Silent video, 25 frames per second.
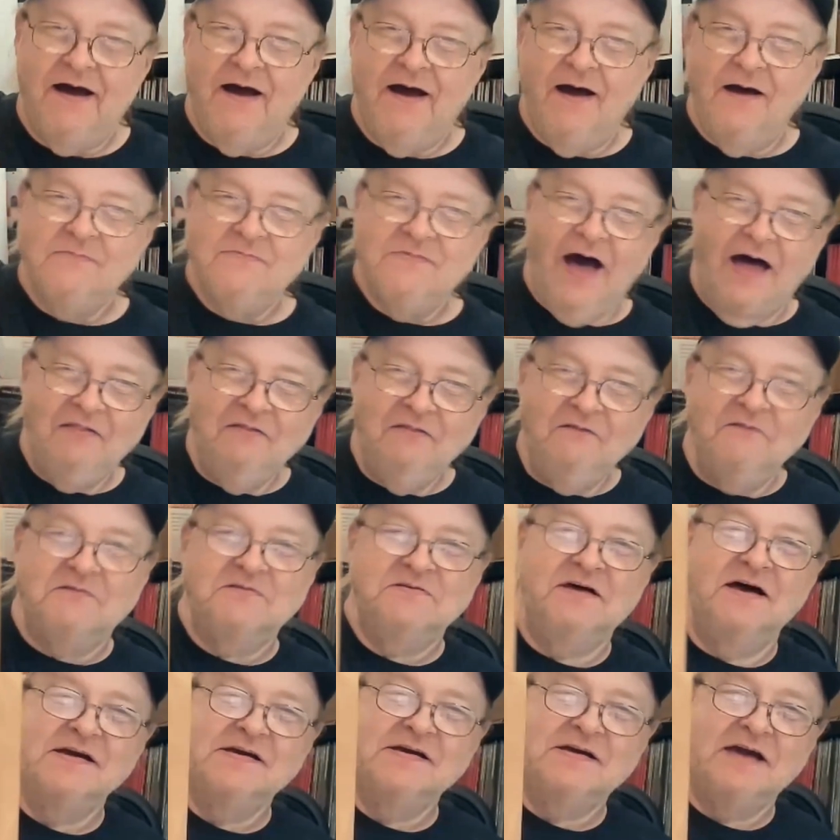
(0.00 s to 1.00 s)
That
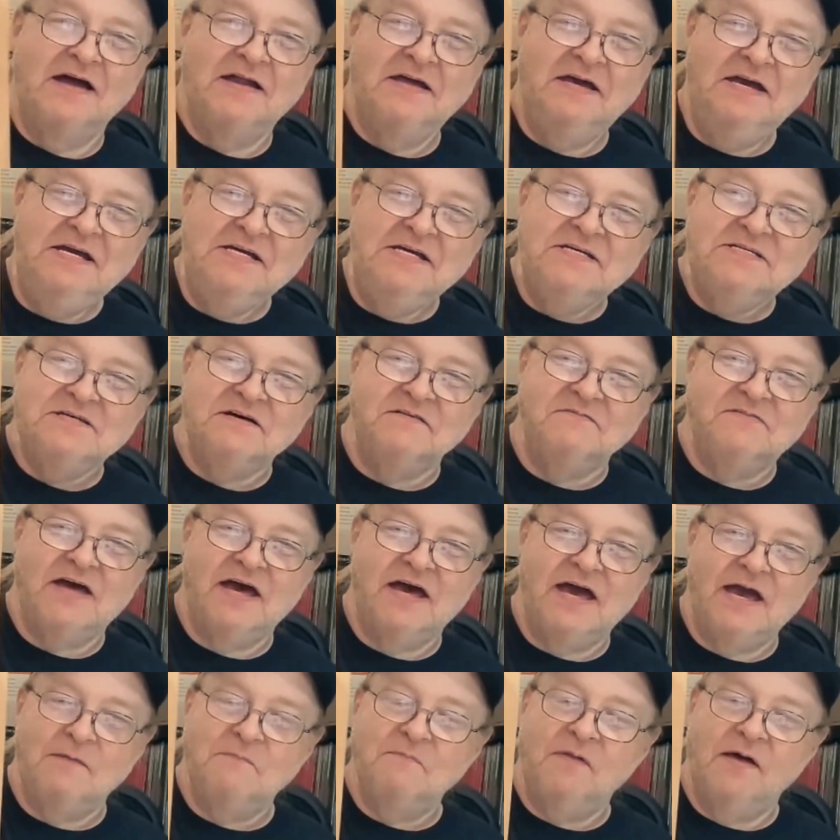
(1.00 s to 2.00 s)
looks like adhesive
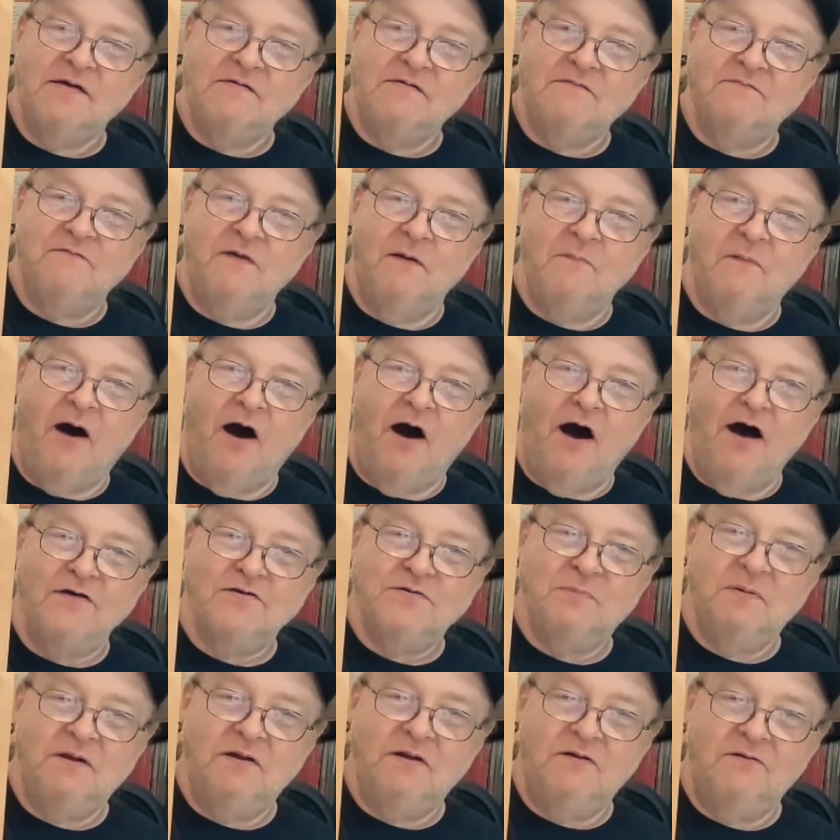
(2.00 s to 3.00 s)
tape, like from a
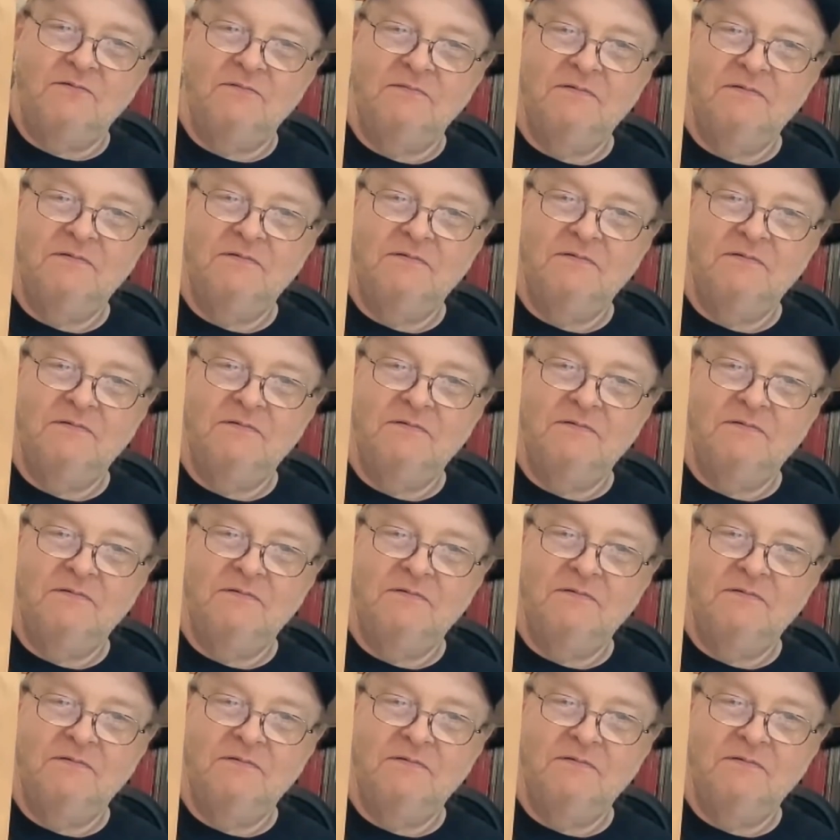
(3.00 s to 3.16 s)
hospital.